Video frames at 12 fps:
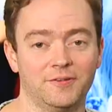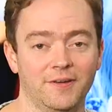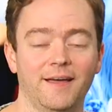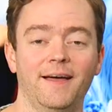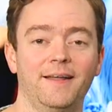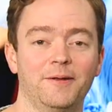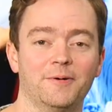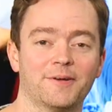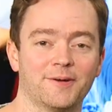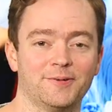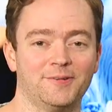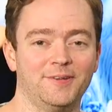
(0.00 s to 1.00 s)
say, hey, do you want to
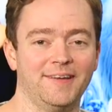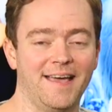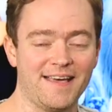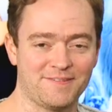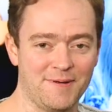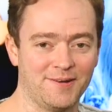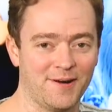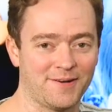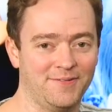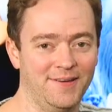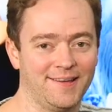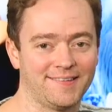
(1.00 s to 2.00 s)
go see X-Men Dark
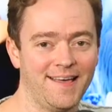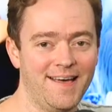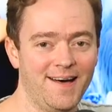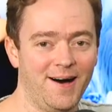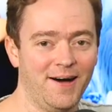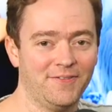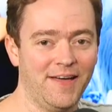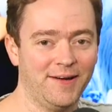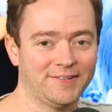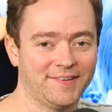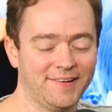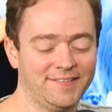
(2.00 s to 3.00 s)
Phoenix on
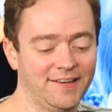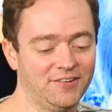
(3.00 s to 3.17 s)
Valentine's Day?